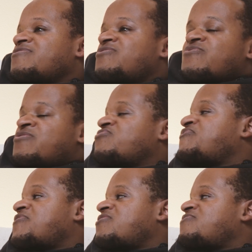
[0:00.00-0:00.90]
he will
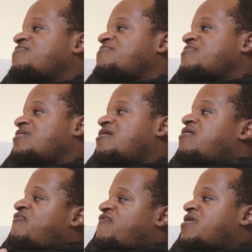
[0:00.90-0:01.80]
just give
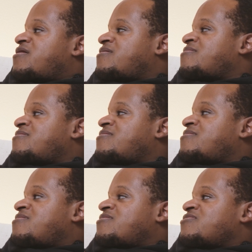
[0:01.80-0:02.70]
a fair,
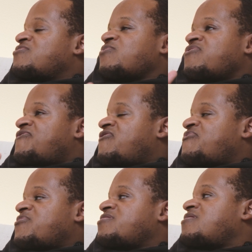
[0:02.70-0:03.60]

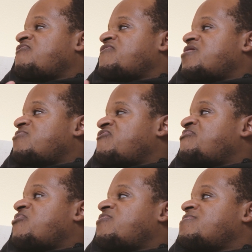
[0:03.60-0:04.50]
assessment, a fair
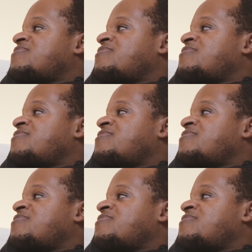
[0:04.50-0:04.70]
response.